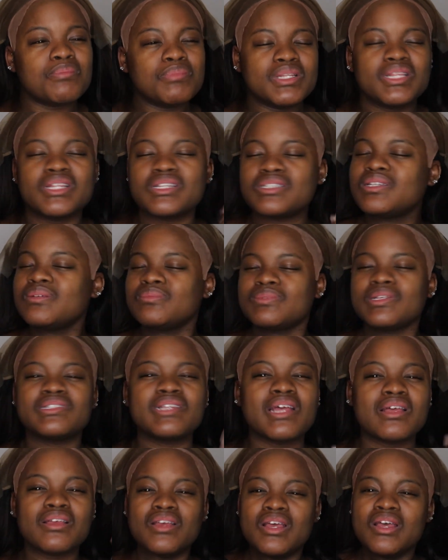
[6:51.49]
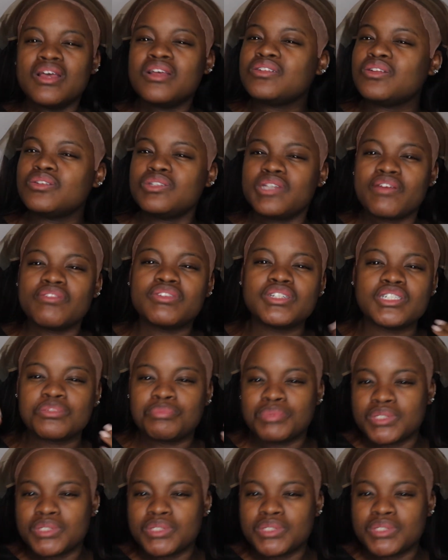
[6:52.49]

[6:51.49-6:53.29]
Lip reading: But then sometimes, don't you ever just